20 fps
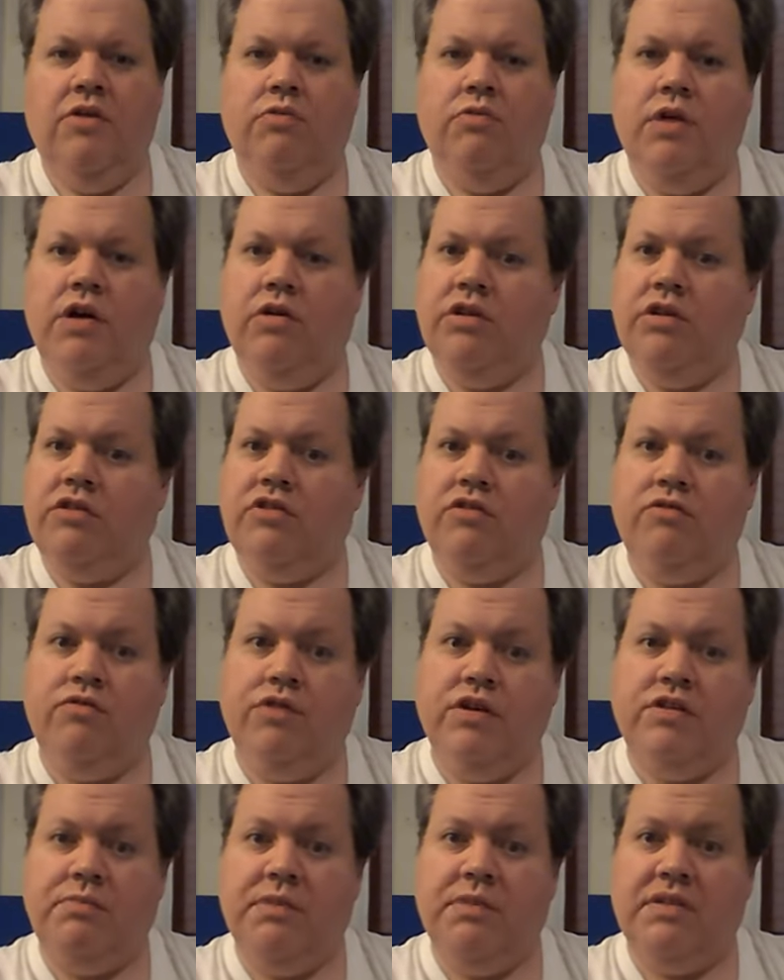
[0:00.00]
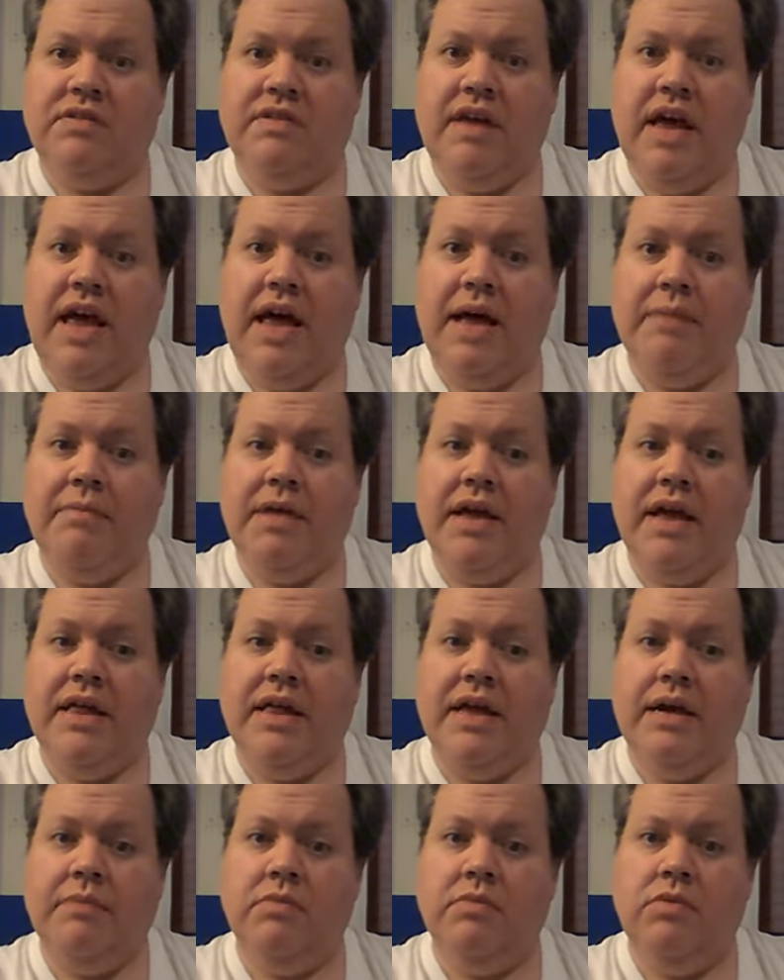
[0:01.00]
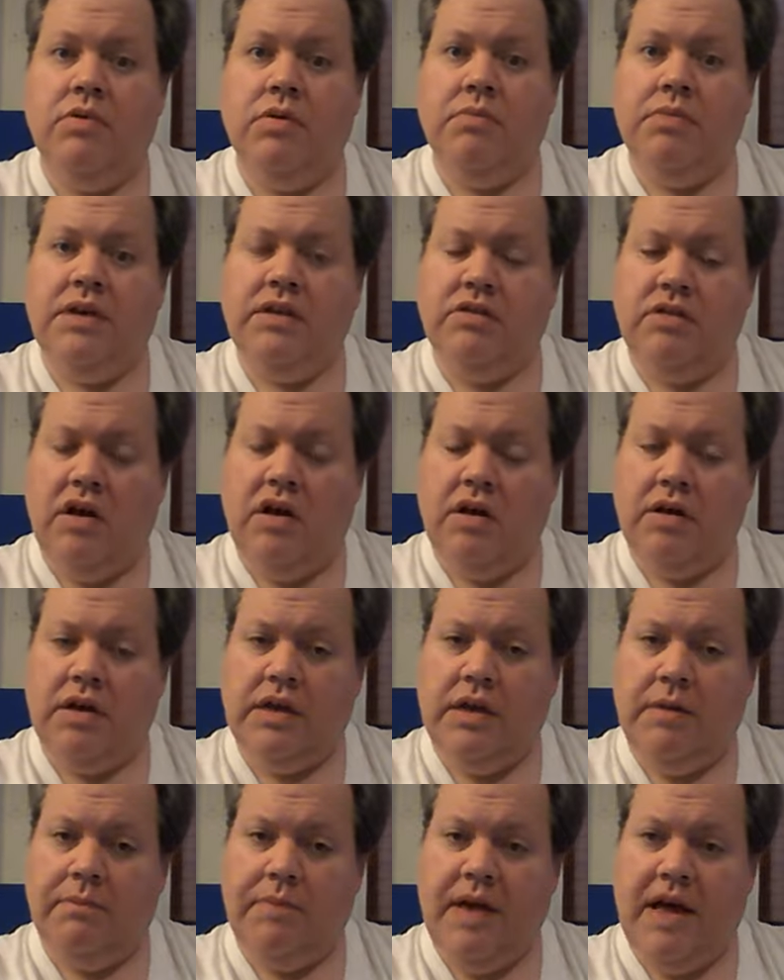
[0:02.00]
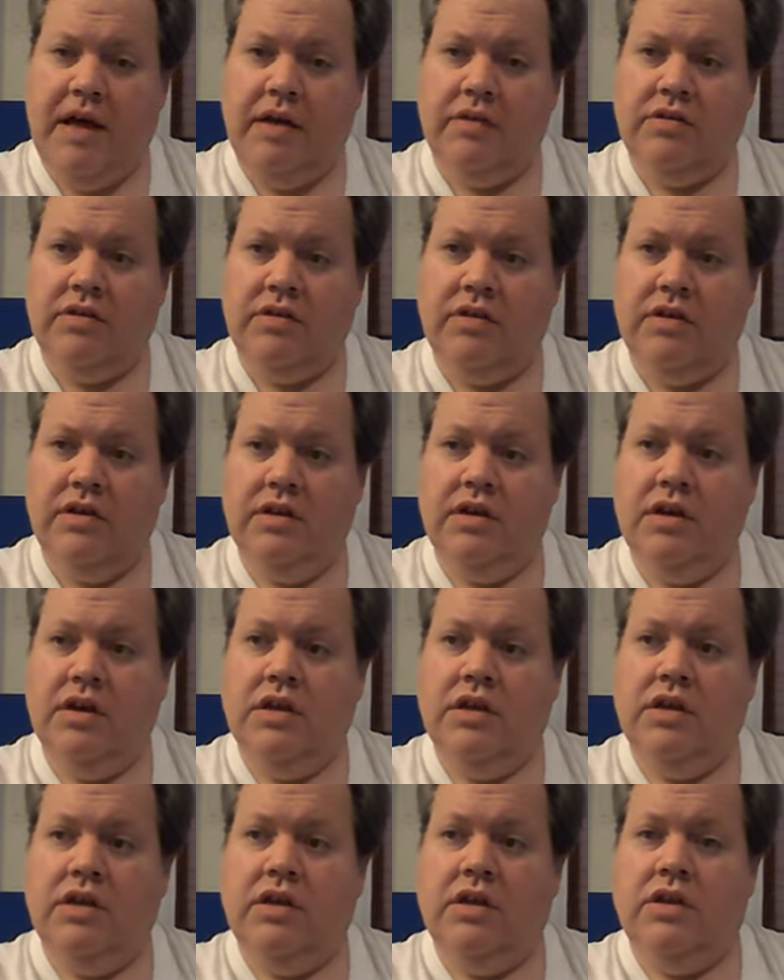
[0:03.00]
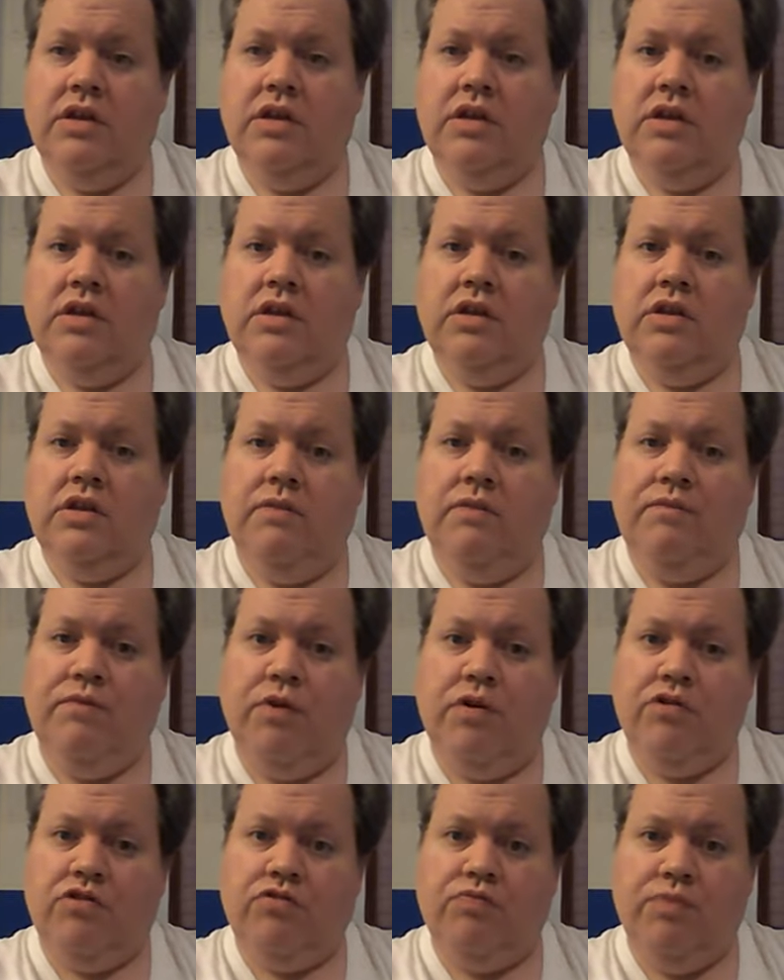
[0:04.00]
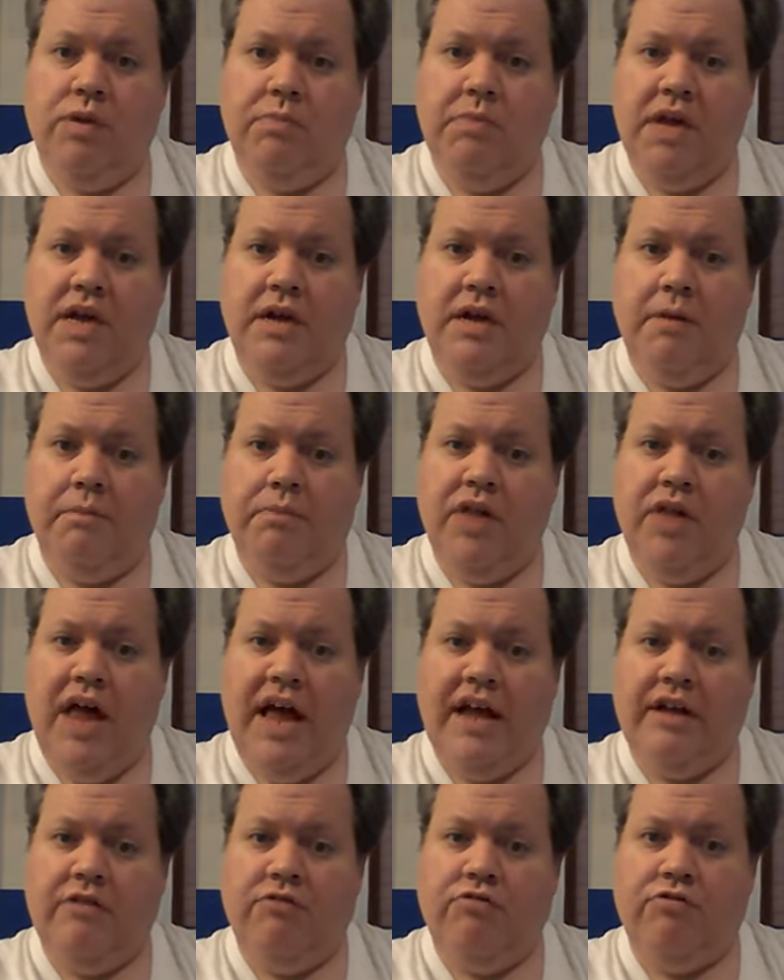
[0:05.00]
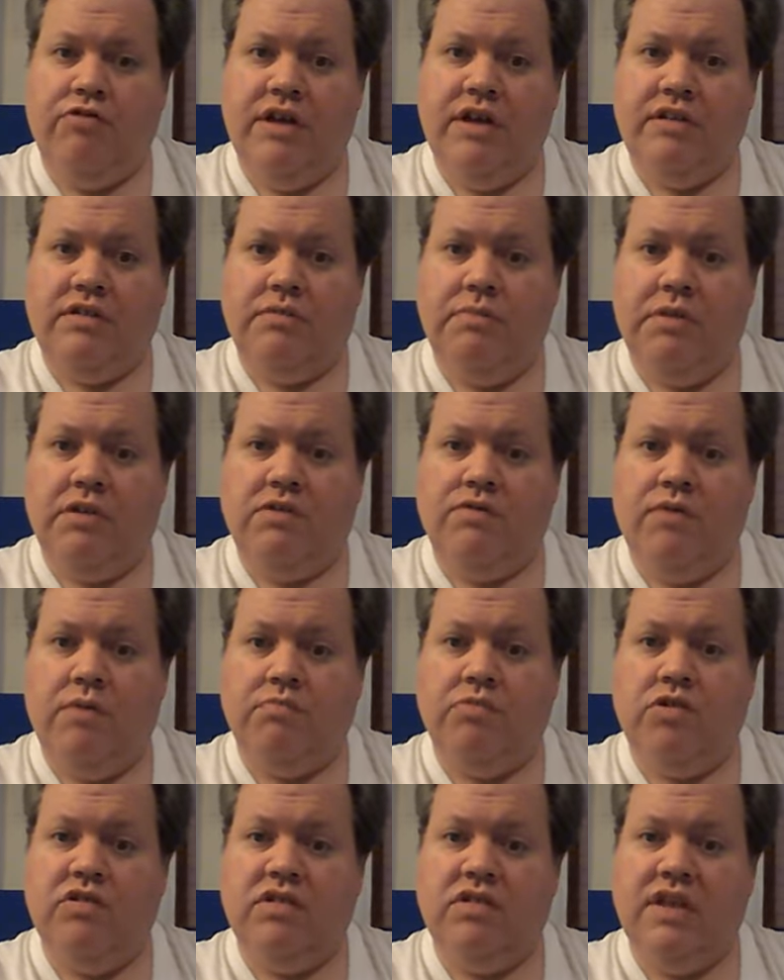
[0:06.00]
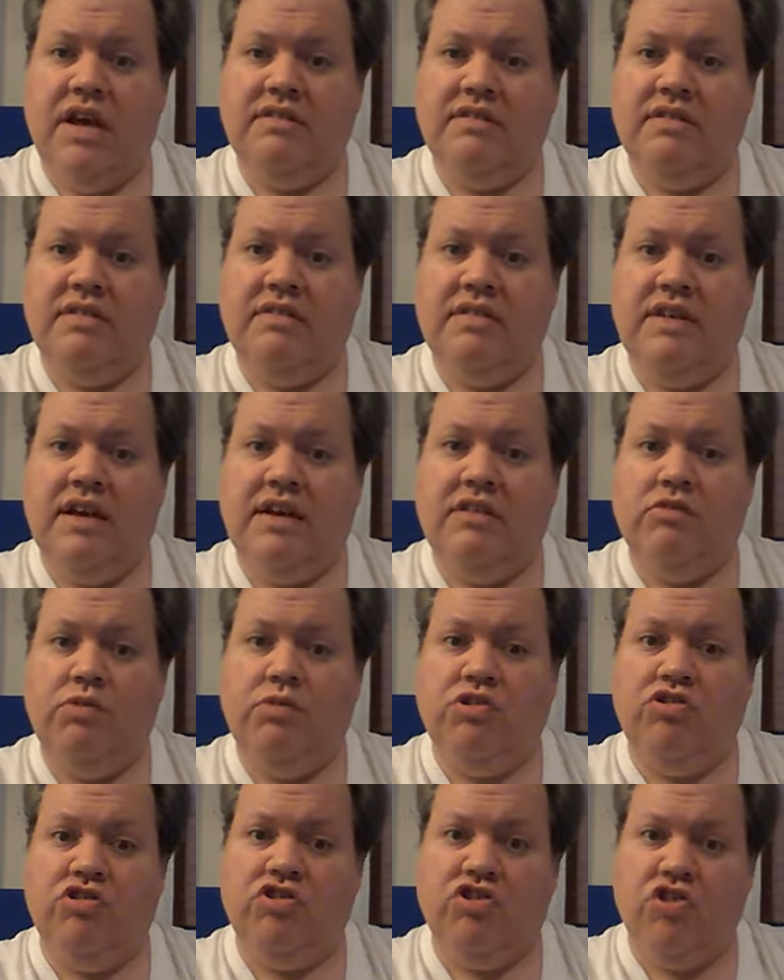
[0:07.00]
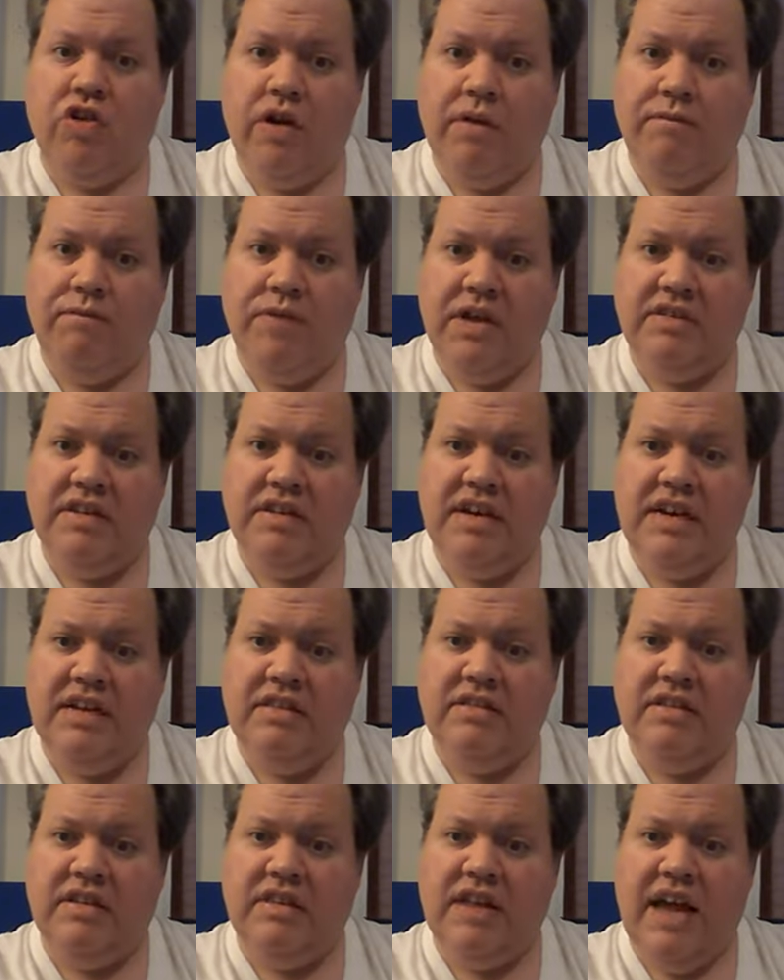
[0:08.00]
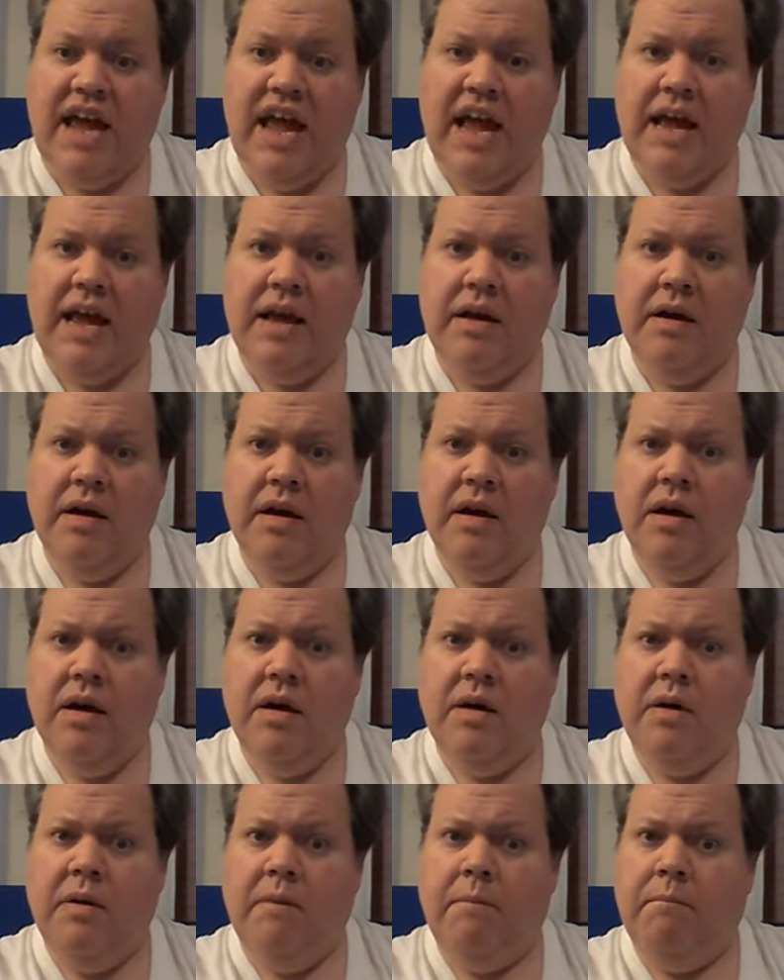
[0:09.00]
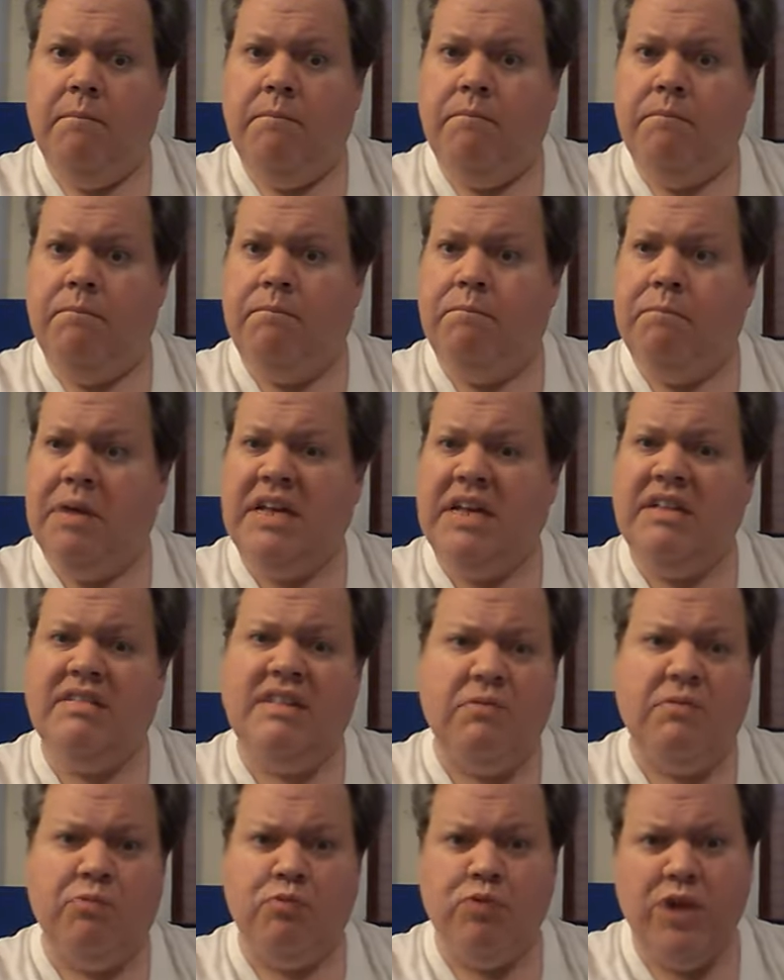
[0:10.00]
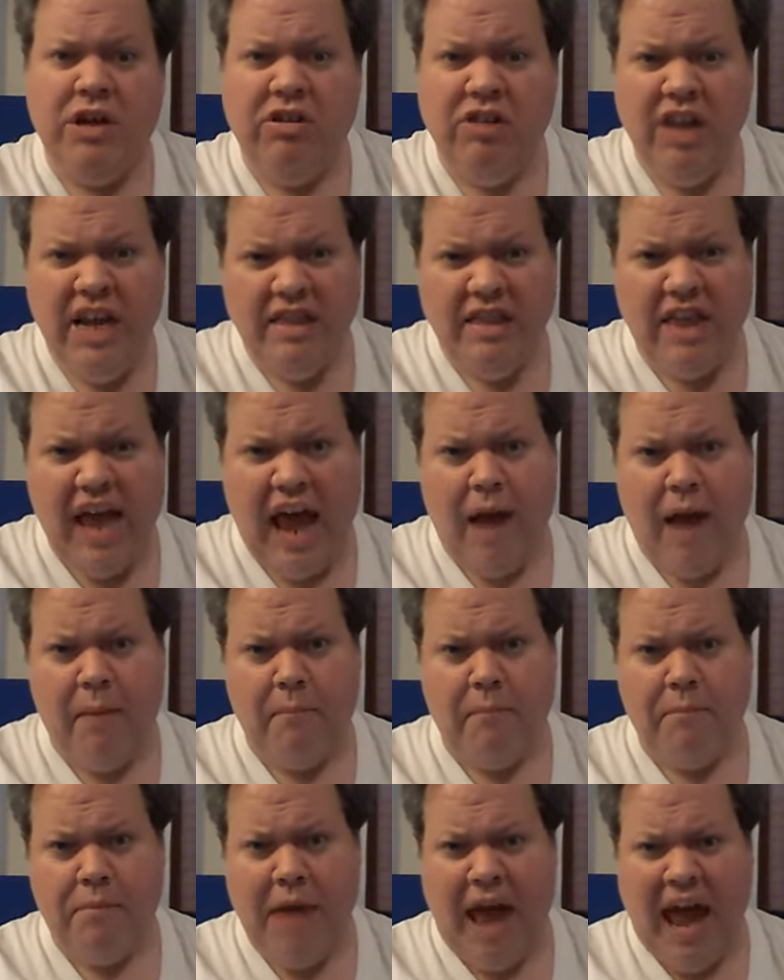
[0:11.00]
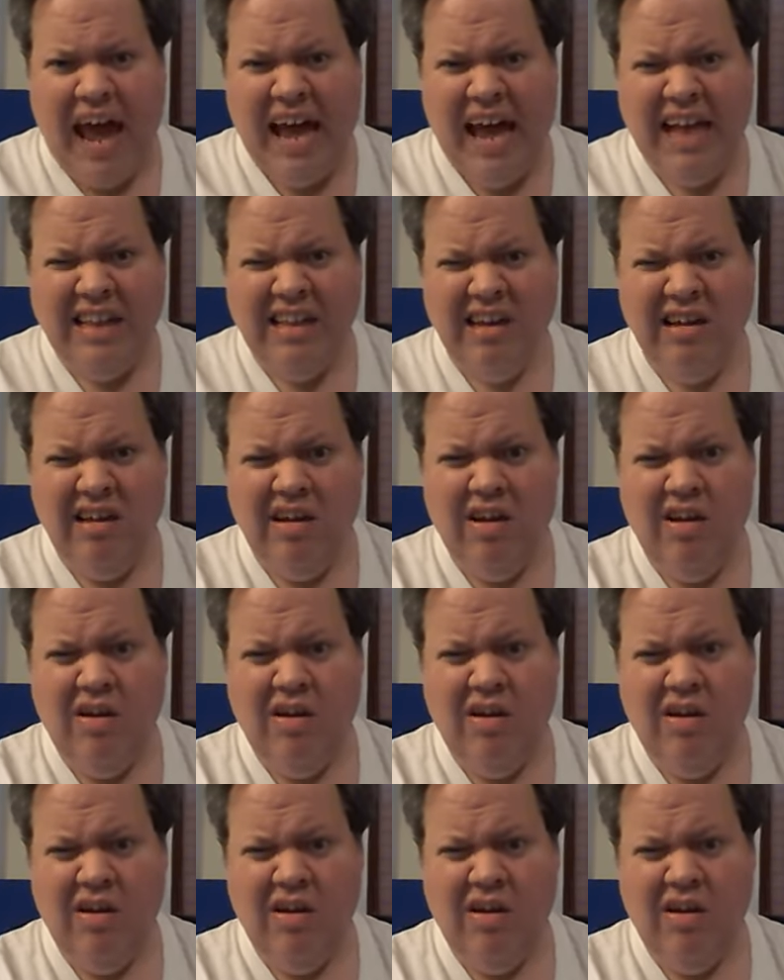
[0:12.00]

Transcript: Well, it's Christmas time, and I'm going to be talking about the first remake of Black Christmas from two thousand six, which is turning fifteen today. But is it really that bad?